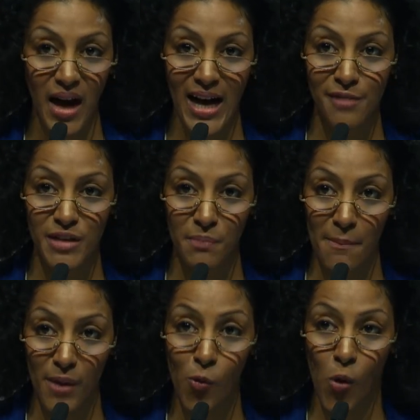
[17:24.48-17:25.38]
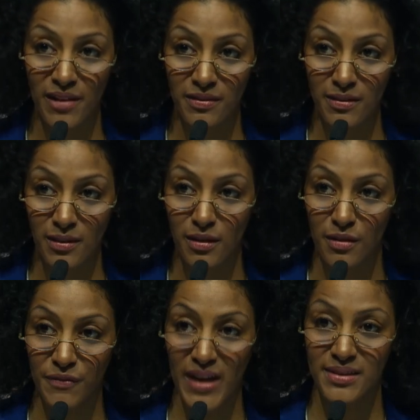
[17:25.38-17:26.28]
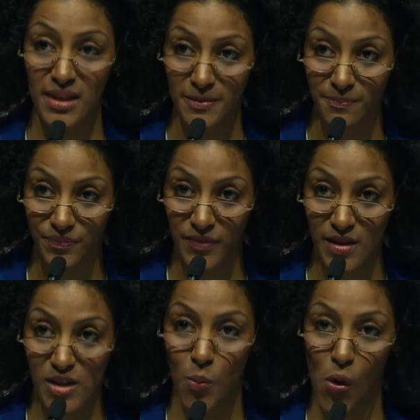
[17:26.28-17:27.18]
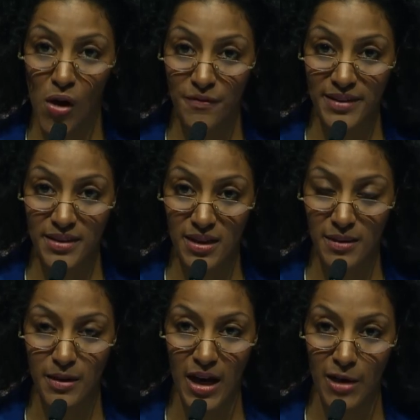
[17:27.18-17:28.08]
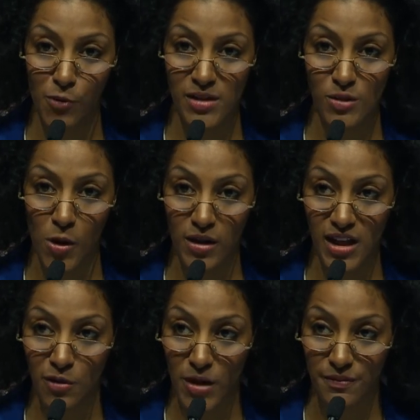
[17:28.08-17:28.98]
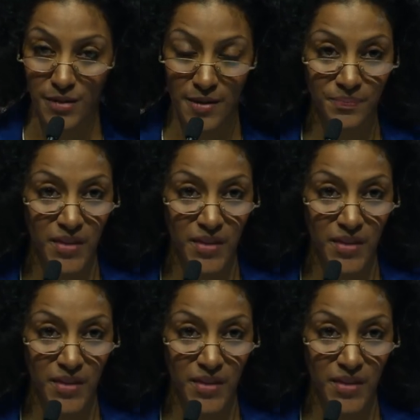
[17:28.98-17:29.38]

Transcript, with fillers: I remember one vendor, small vendor I was working with.